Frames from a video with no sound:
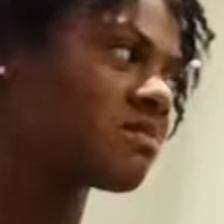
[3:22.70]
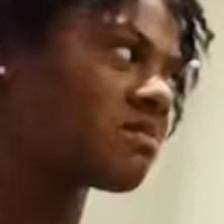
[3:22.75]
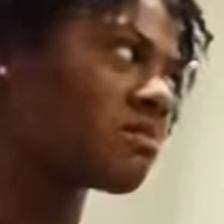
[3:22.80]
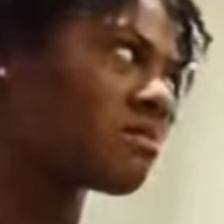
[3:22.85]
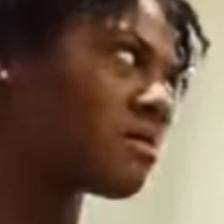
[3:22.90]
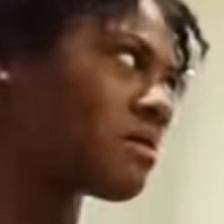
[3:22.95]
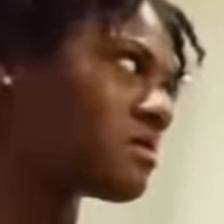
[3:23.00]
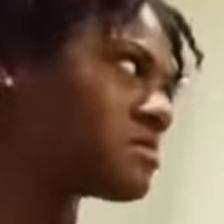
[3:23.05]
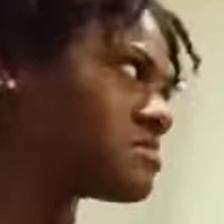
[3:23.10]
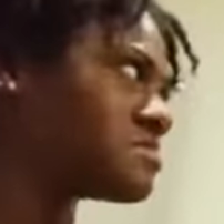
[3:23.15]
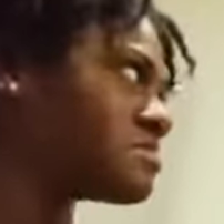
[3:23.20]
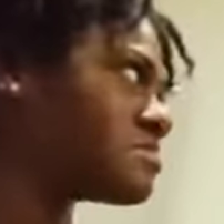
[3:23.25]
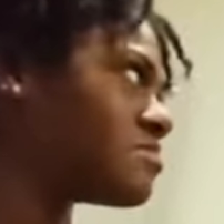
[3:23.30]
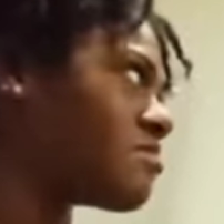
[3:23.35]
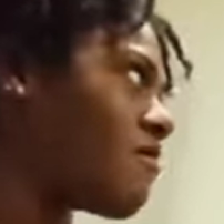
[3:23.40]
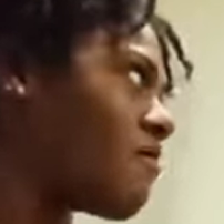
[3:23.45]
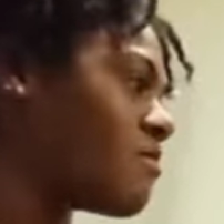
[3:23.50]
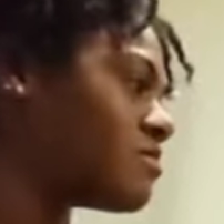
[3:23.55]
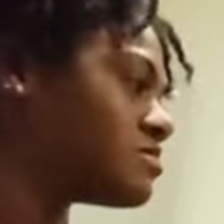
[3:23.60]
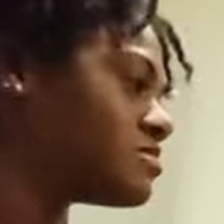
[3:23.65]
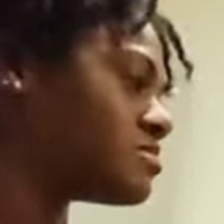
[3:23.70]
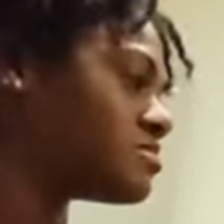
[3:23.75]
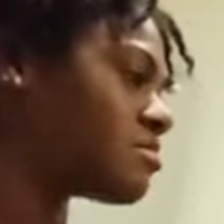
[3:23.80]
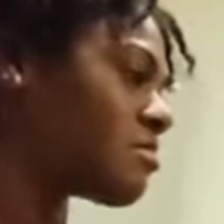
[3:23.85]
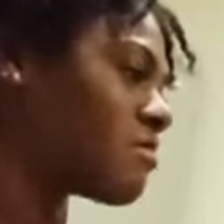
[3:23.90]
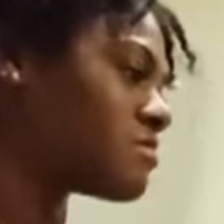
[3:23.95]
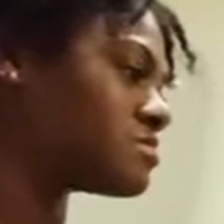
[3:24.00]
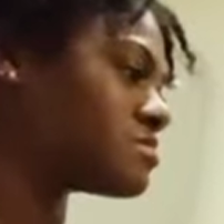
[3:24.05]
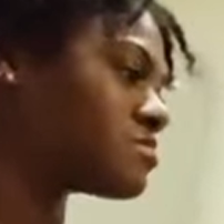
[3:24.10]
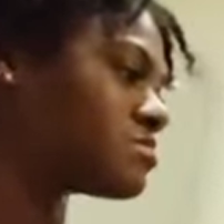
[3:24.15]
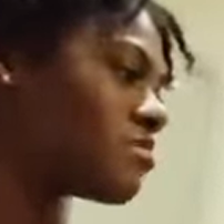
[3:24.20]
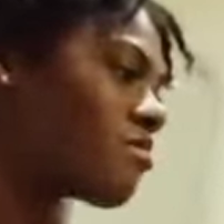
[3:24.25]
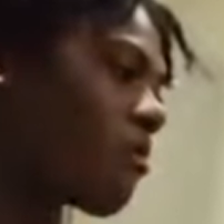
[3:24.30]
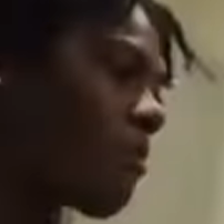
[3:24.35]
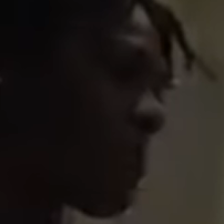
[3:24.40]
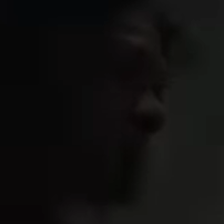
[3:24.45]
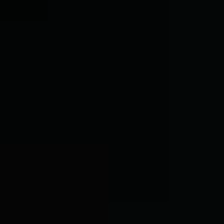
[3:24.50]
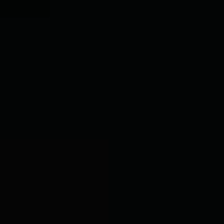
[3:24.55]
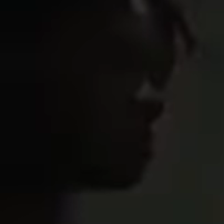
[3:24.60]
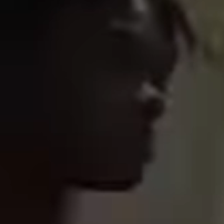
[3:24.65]
junk dry.
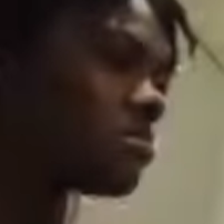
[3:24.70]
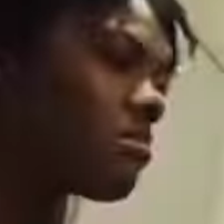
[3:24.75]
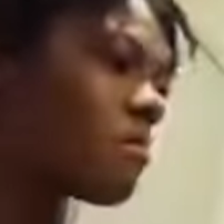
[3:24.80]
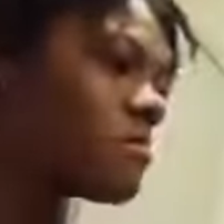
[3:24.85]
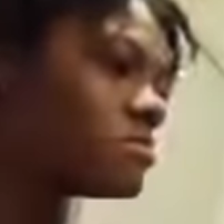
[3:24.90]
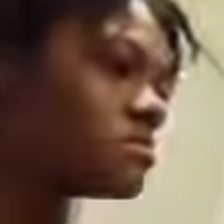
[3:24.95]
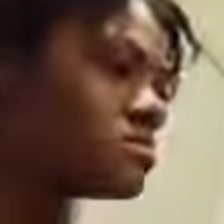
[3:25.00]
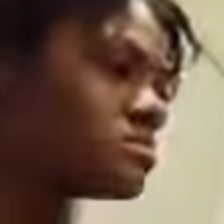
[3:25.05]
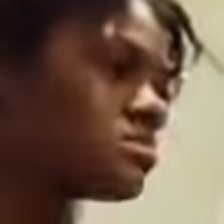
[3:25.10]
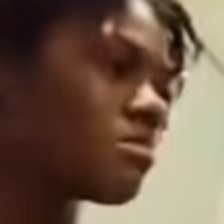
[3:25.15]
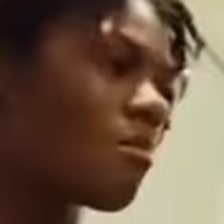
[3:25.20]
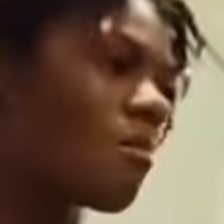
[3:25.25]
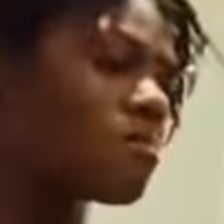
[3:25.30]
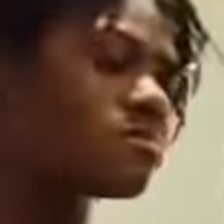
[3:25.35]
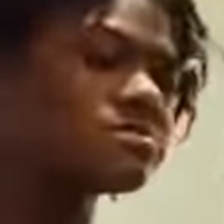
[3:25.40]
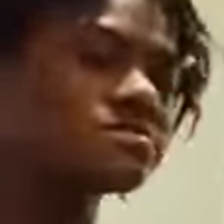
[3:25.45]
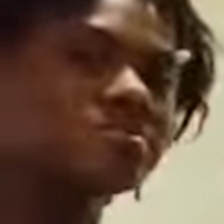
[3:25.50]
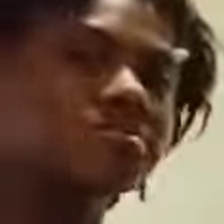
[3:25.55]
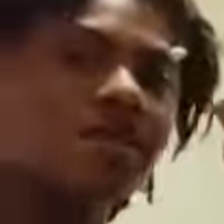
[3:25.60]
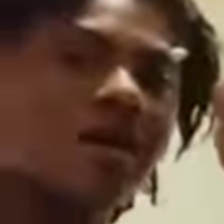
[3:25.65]
It was, it was